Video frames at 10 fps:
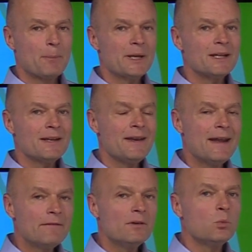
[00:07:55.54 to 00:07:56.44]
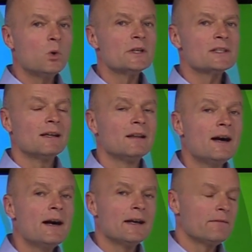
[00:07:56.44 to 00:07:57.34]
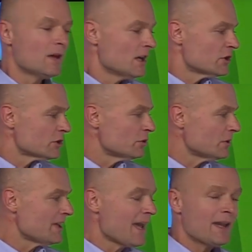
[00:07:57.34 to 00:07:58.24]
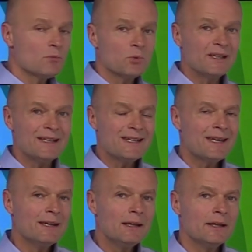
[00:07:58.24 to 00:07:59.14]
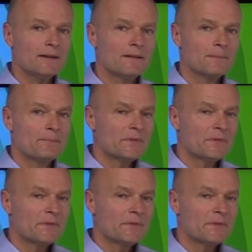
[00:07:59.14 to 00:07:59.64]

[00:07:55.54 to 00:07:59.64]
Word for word: But it never was alive, so you can't really kill it.